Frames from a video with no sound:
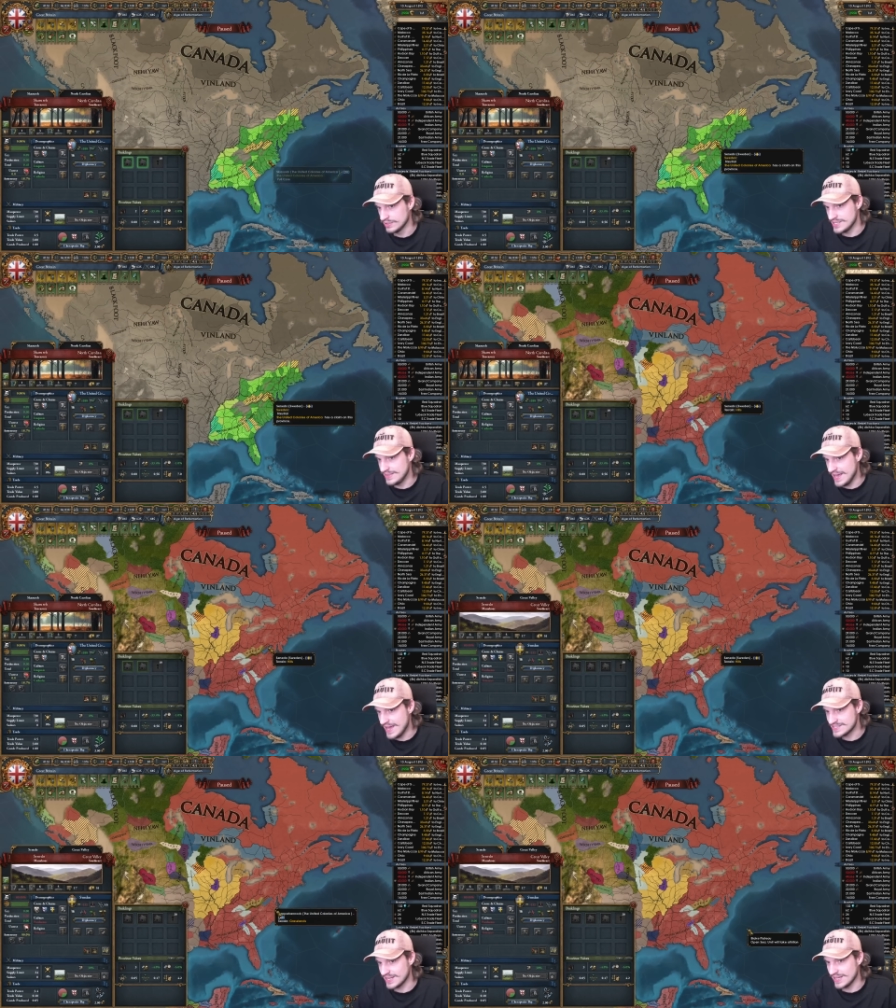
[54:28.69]
See,
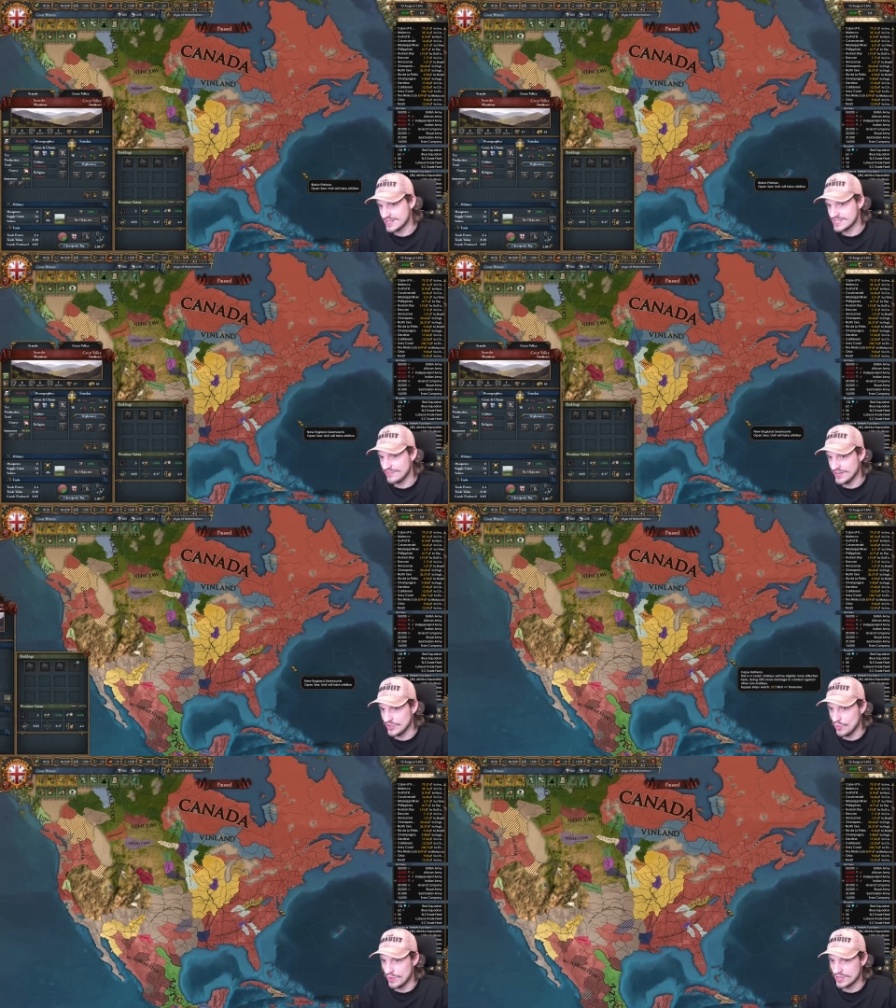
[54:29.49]
that's the kind of stuff I
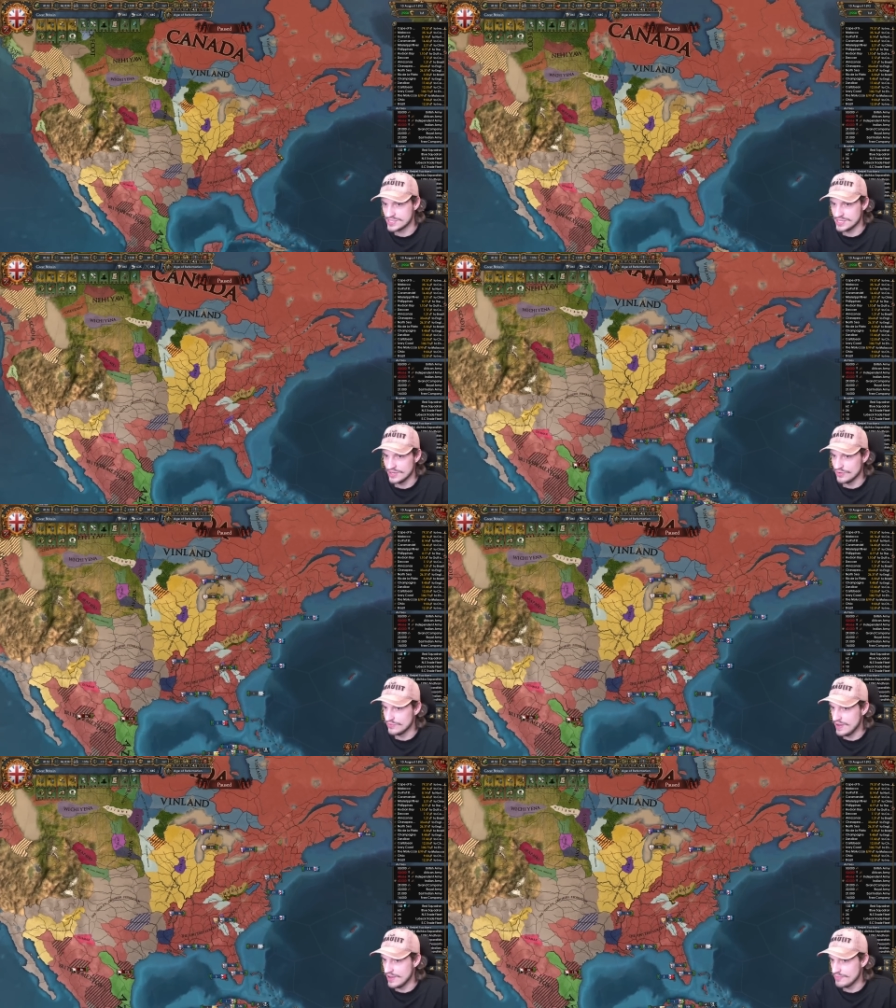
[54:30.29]
don't want to see in
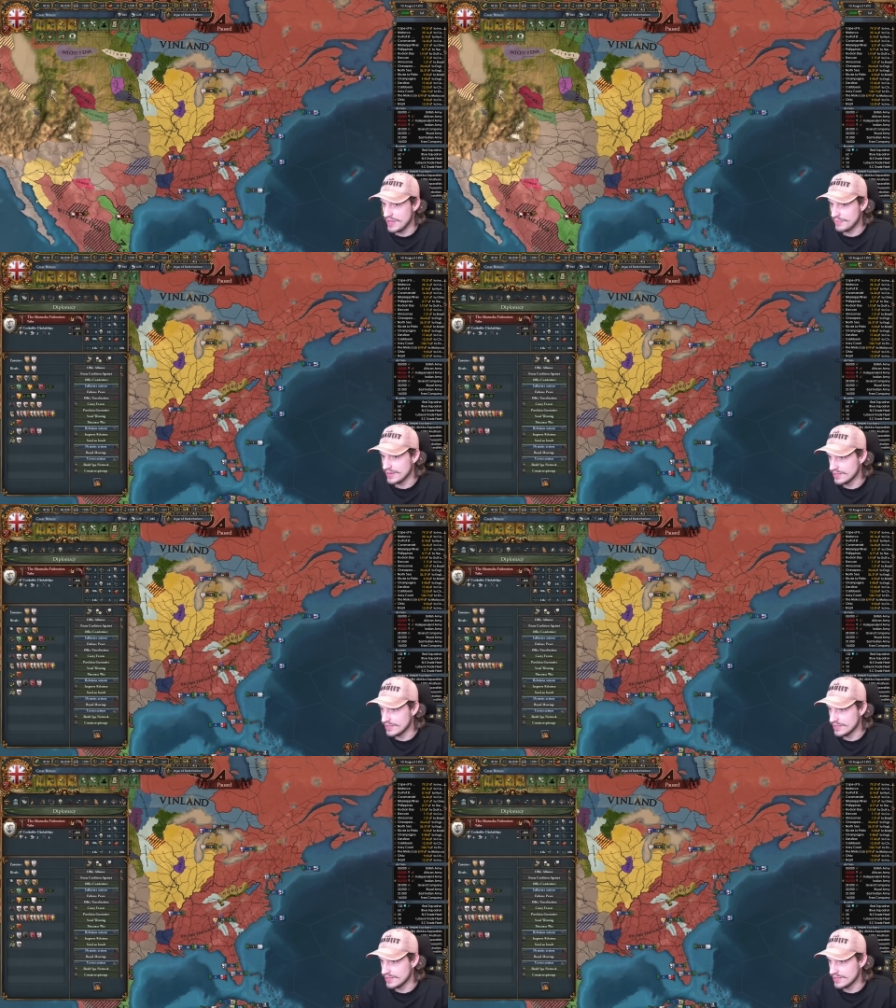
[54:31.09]
EU5, man. But